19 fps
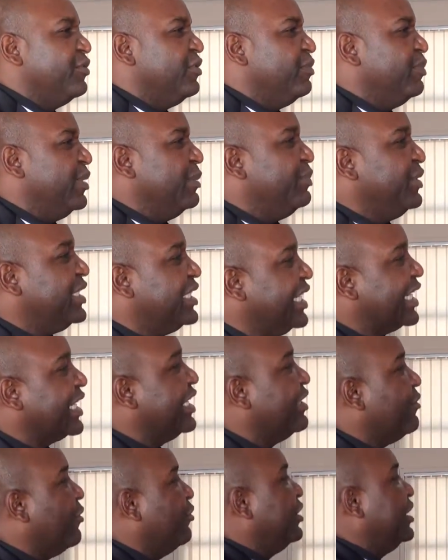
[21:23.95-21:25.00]
maybe checking
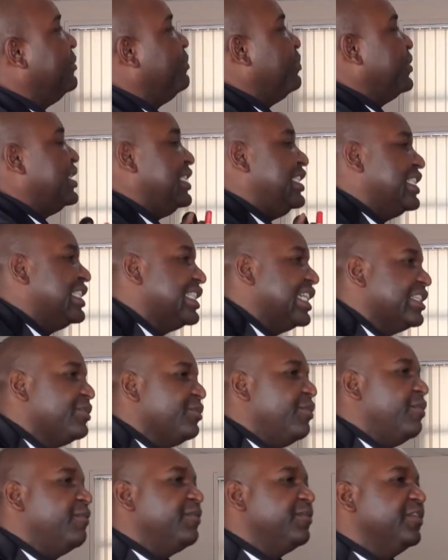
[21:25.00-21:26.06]
on the predictors
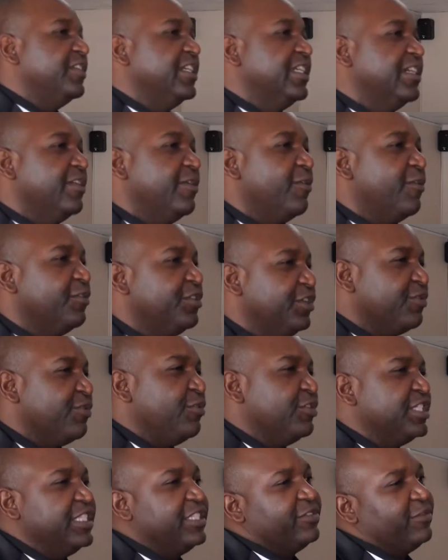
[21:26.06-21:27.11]
of, or the
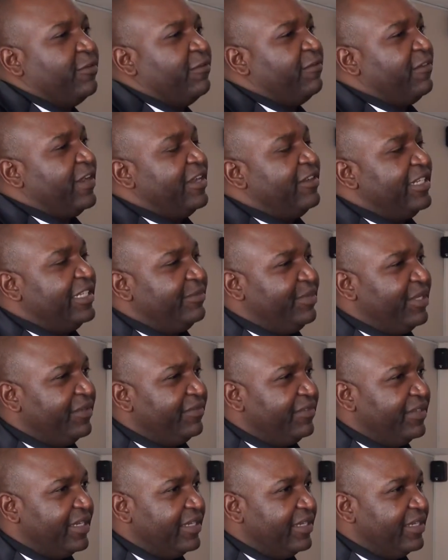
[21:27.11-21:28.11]
causes of violent behavior?